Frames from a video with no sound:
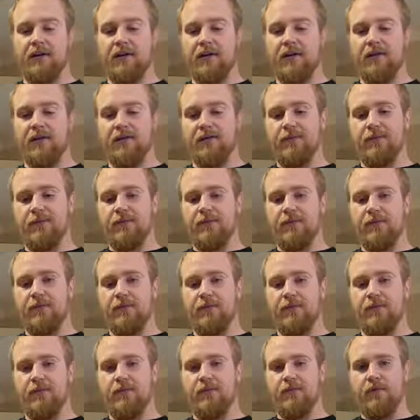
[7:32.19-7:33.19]
because we
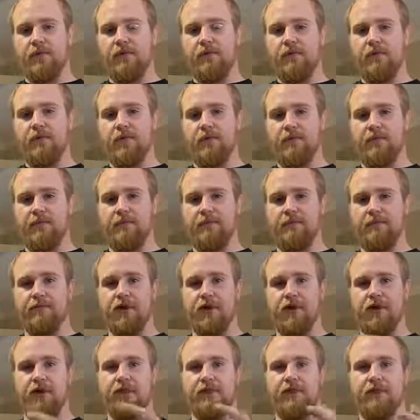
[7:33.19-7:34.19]
don't want to
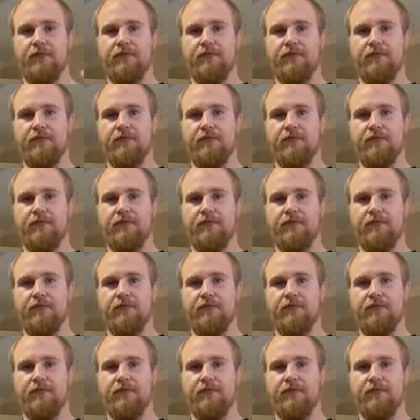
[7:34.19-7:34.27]
market